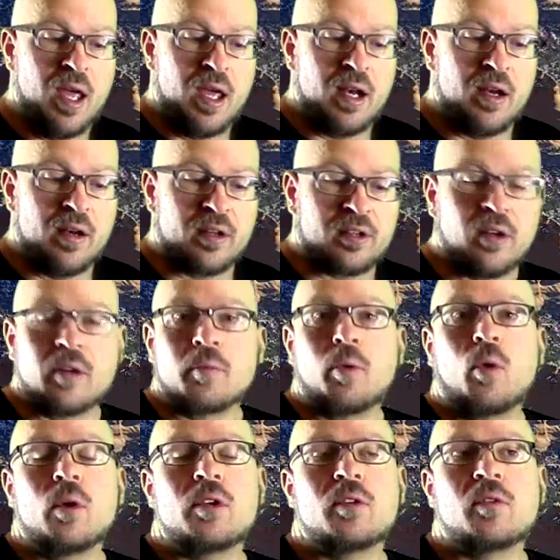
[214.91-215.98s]
And at a certain
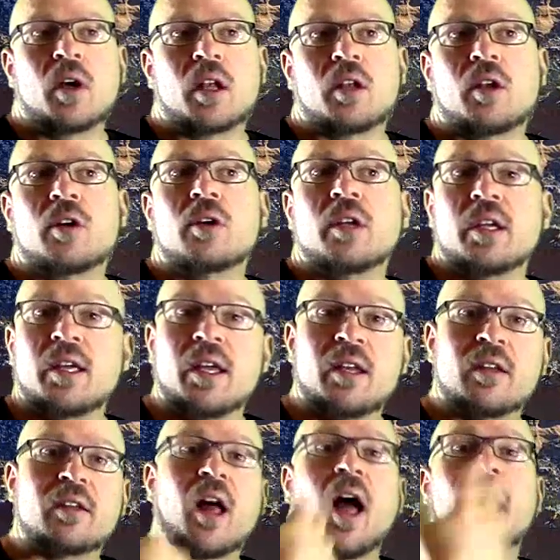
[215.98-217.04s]
point, you've got to learn to get
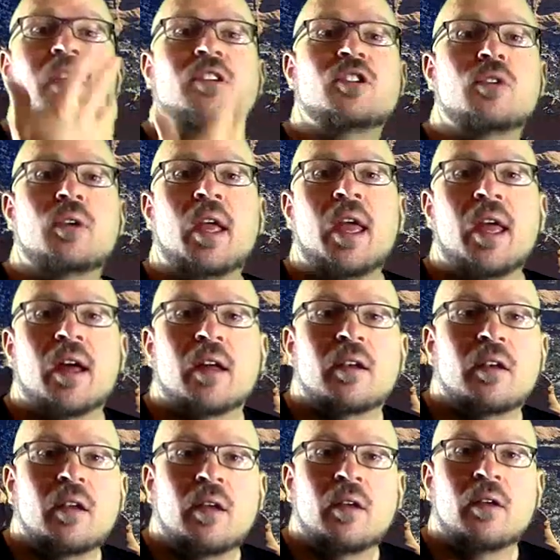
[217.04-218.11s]
as high as you
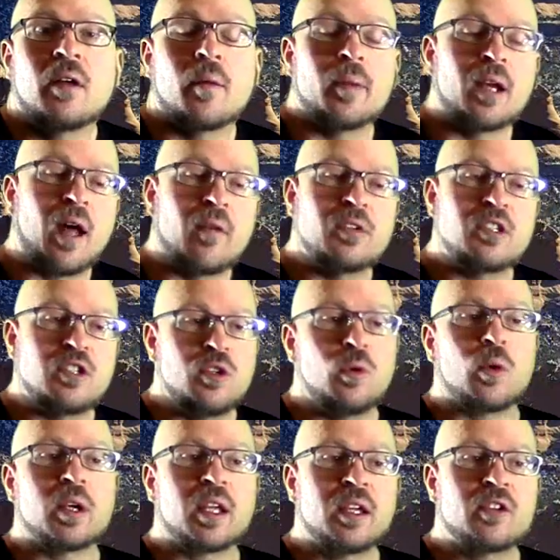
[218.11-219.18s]
can. I mean, obviously, you
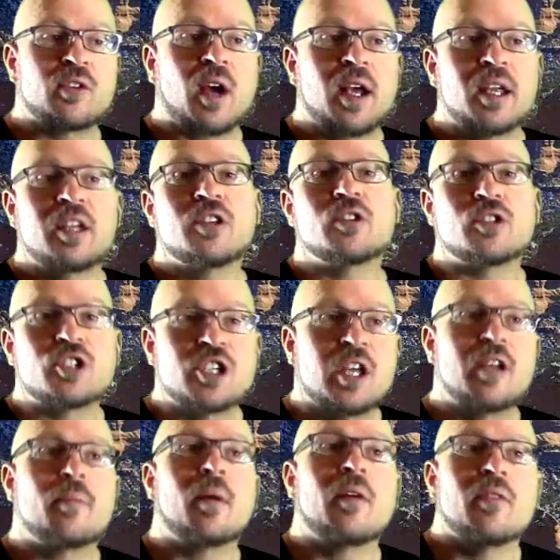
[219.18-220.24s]
want to try to get your
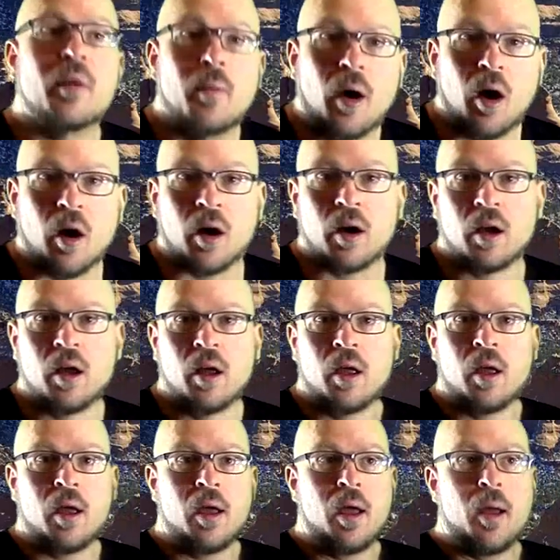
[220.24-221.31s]
chin above the bar.
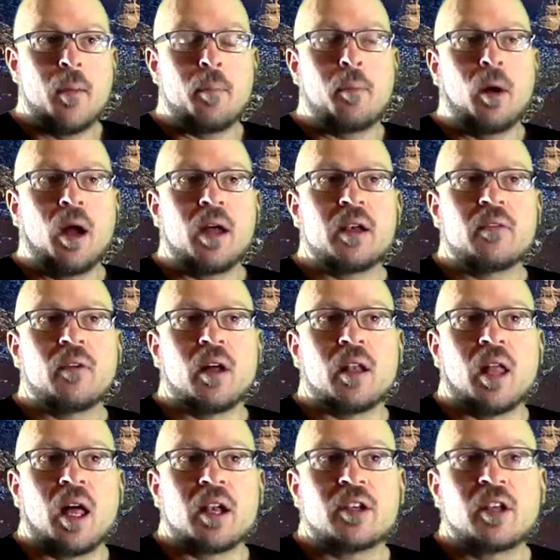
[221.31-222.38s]
But a
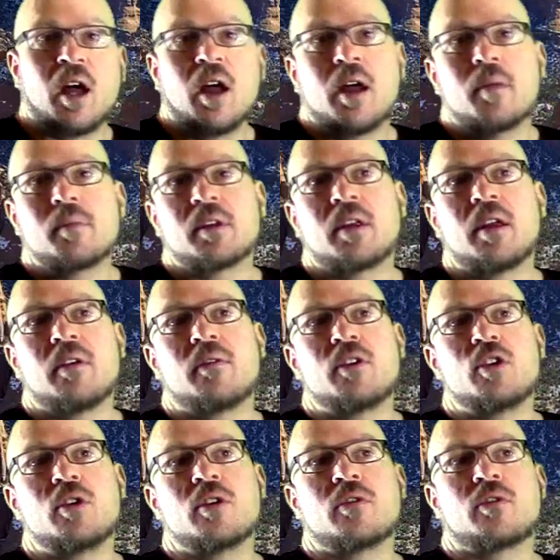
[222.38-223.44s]
lot of times, if
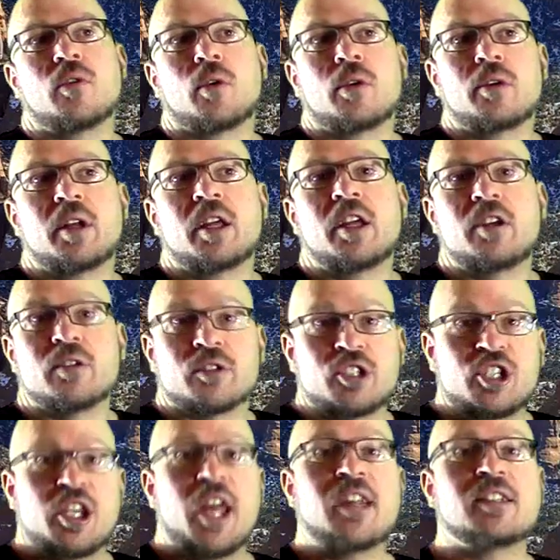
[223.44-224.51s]
you, in order to get your
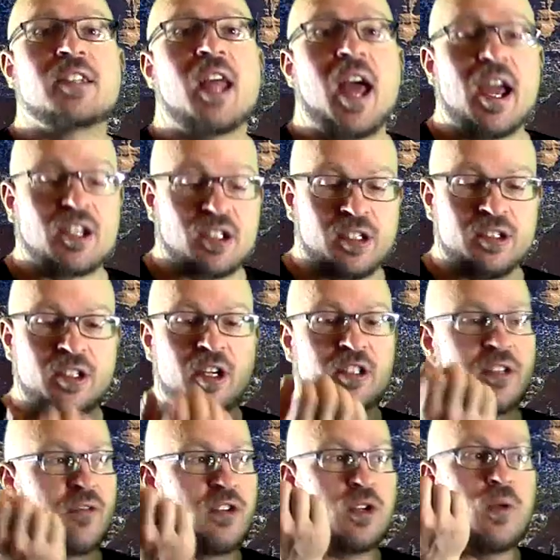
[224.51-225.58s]
chest to actually touch,
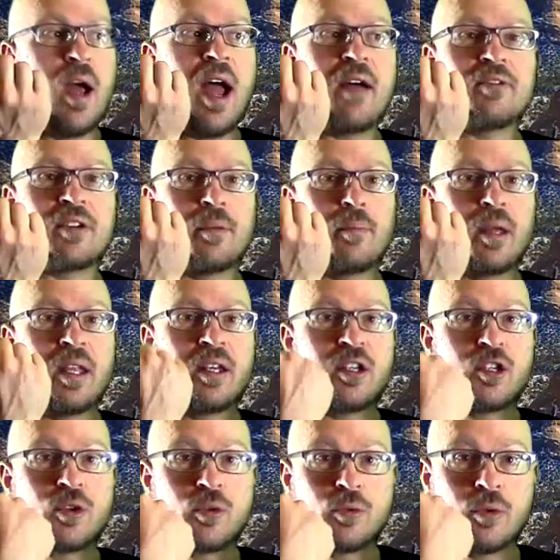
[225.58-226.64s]
if you have to bend
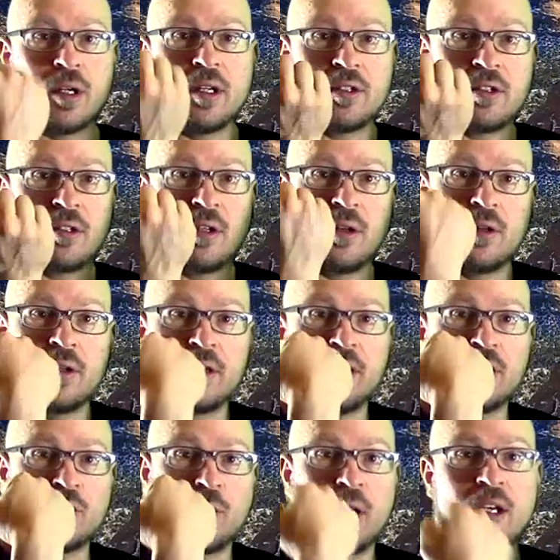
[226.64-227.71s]
your wrist
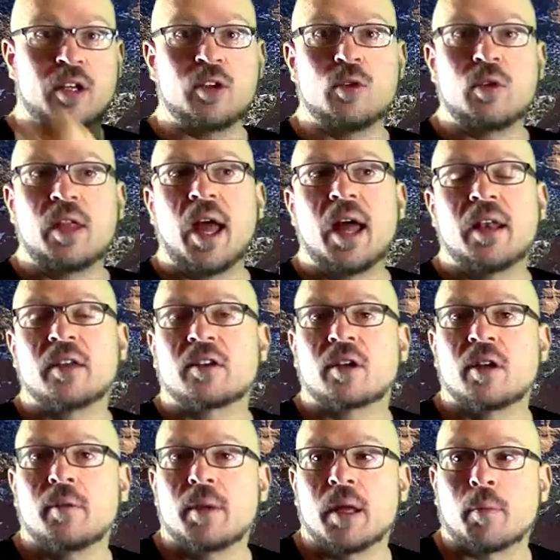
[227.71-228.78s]
this way to do that, it's
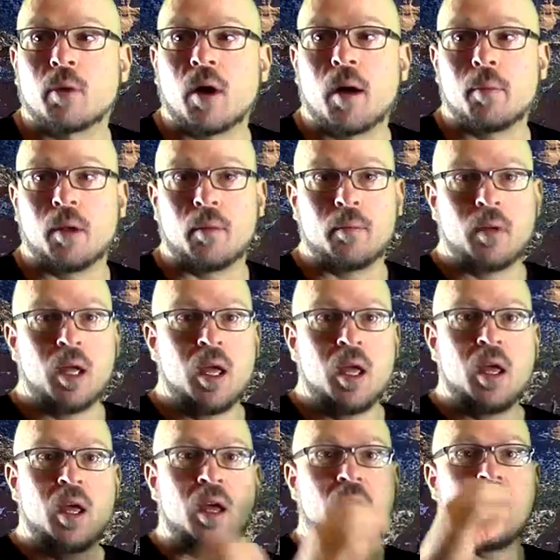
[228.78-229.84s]
going to be a problem.
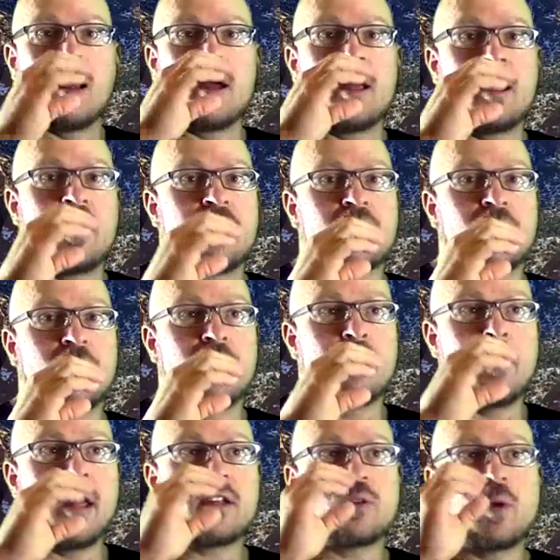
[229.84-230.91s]
Uh, and so the
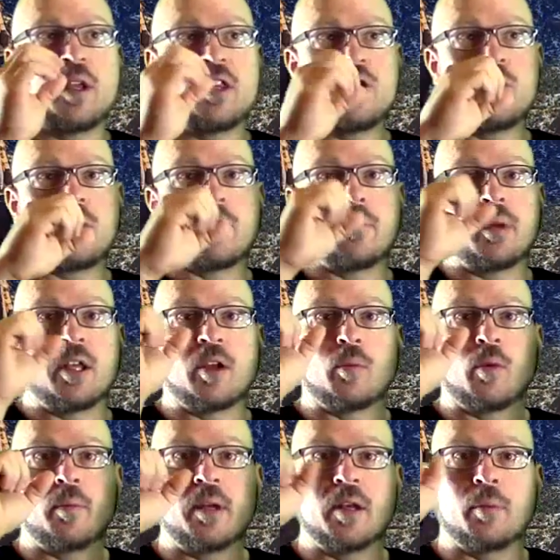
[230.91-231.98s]
best way that you can bend them
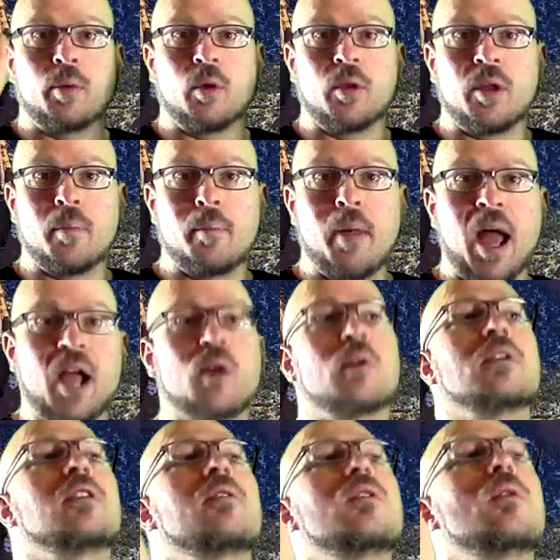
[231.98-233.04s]
would be to pull them
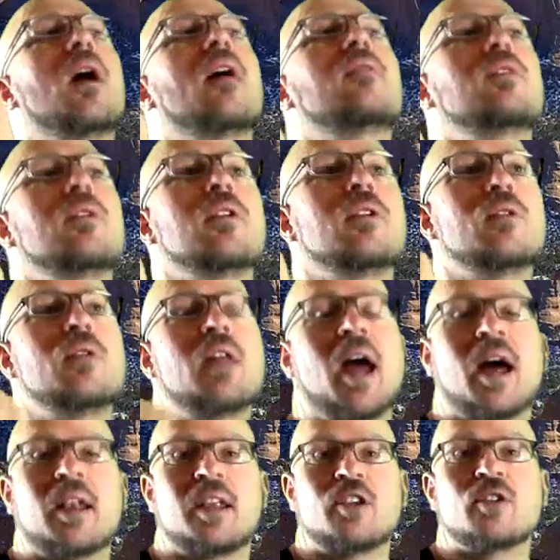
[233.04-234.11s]
backwards if you have to to do
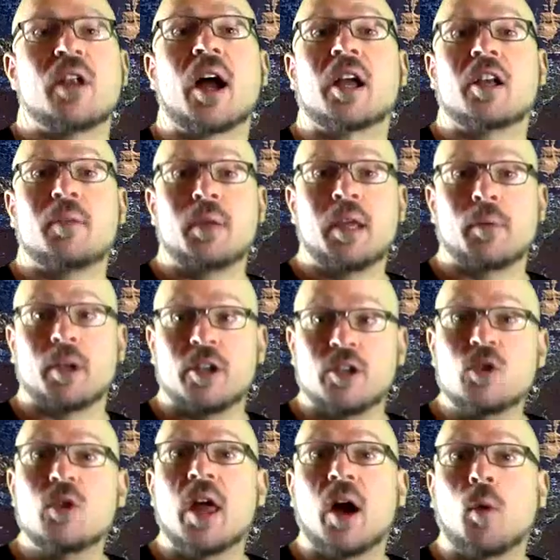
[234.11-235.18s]
that. And you're not going to be able to
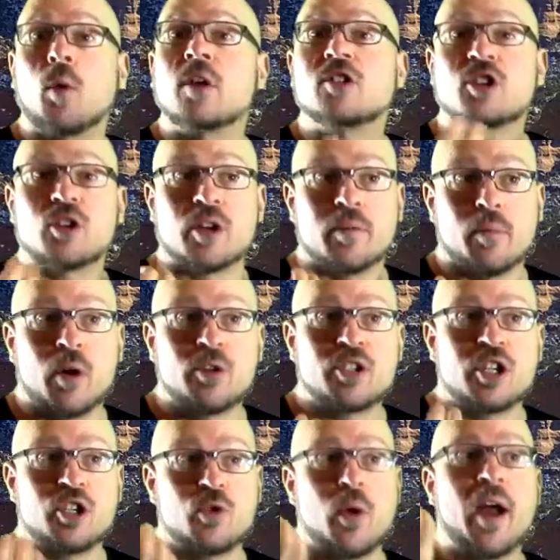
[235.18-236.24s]
do that once you're in
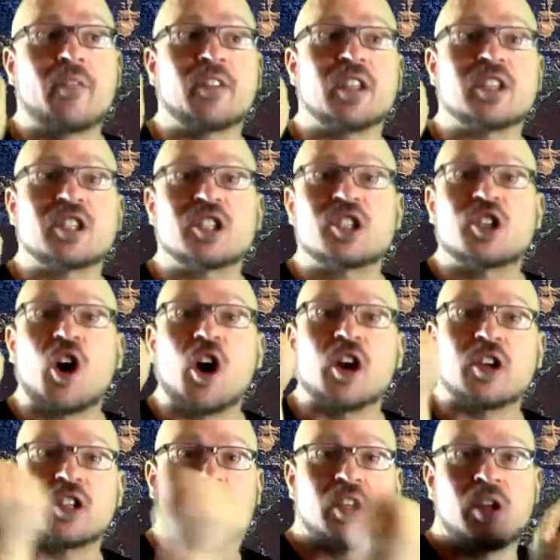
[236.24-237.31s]
motion. You have to
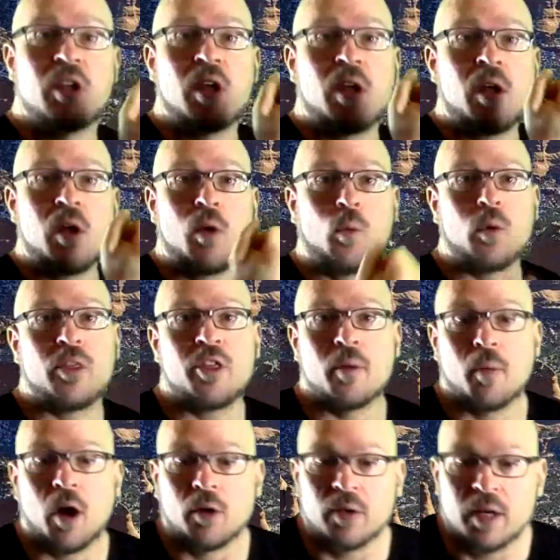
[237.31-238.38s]
start with them
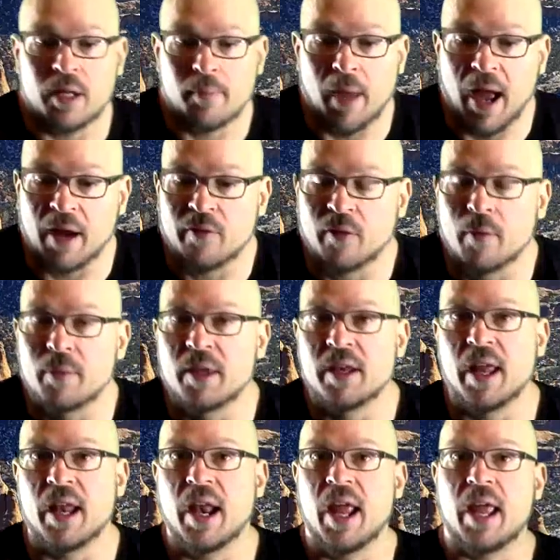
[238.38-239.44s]
already back from the
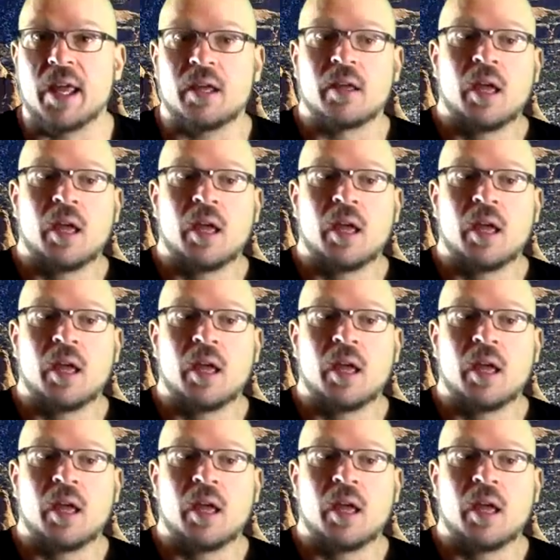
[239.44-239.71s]
dead hang.